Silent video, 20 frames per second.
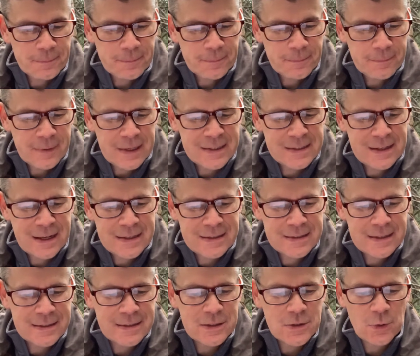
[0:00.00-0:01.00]
He says
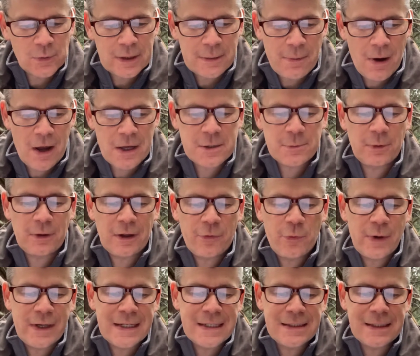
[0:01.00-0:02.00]
this is only possible
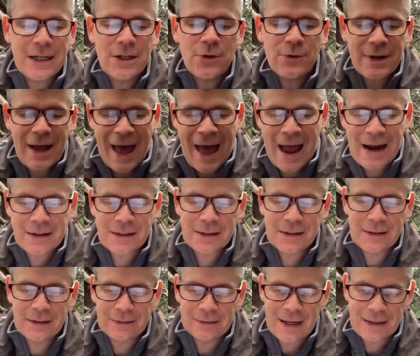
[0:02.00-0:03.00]
if we continue to act
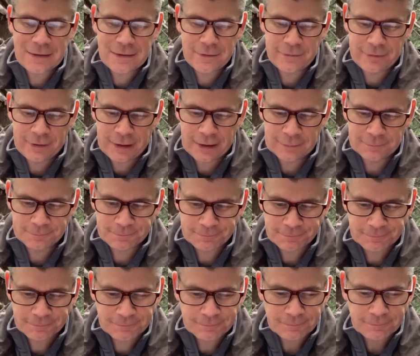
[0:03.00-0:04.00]
collectively
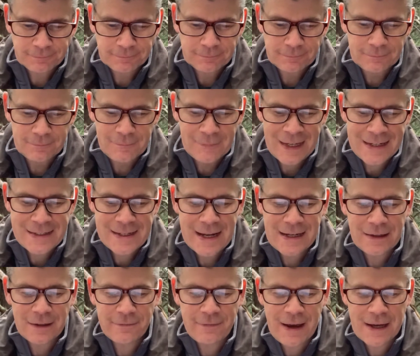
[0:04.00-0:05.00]
and
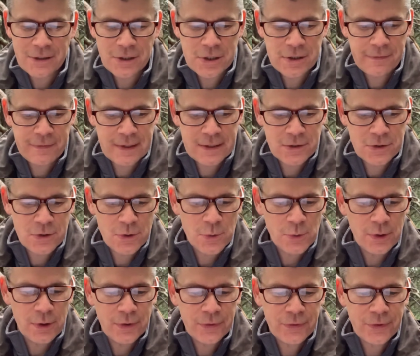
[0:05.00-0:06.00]
take advantage of these
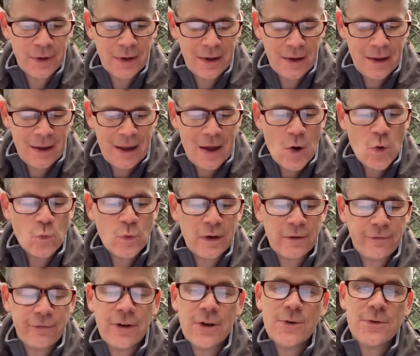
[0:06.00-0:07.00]
tools.
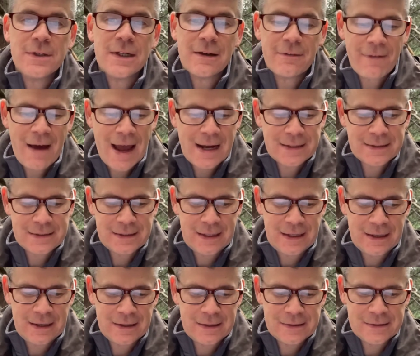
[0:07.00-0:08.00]
Refusing
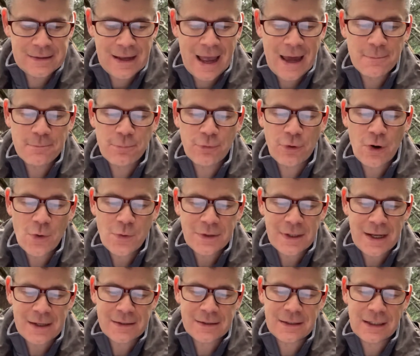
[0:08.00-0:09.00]
vaccines and
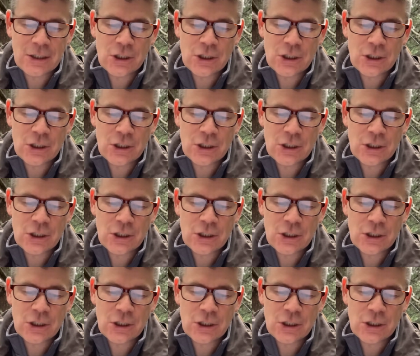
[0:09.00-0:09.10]
protesting